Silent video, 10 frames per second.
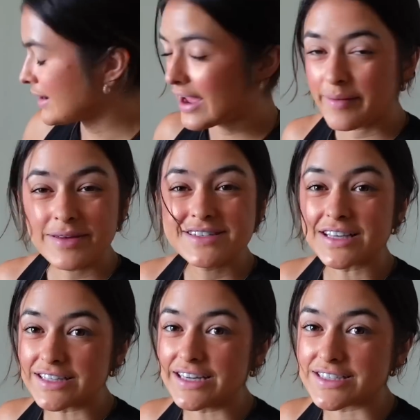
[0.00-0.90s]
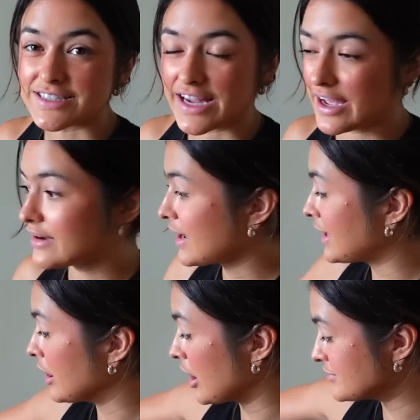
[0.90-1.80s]
And I am a Selena stan.
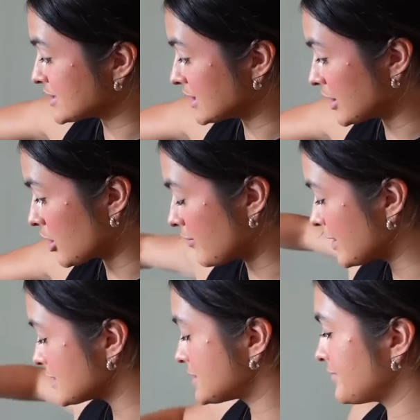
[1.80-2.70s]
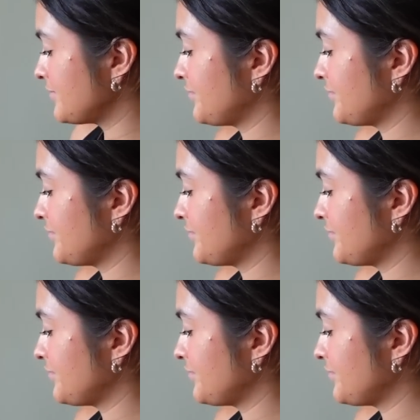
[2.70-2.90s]
I love Selena Gomez.